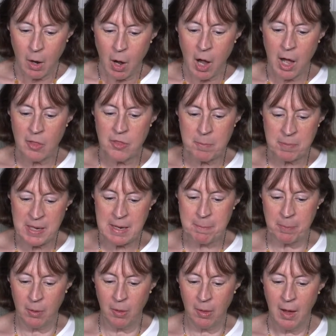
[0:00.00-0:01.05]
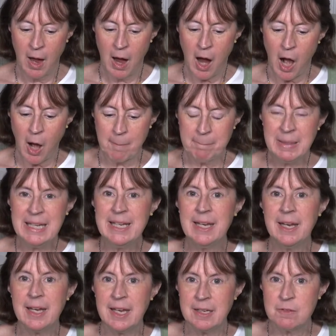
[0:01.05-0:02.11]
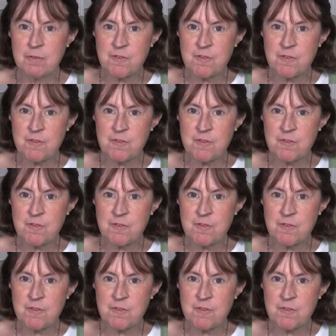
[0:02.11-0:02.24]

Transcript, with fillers: All the people are meeting in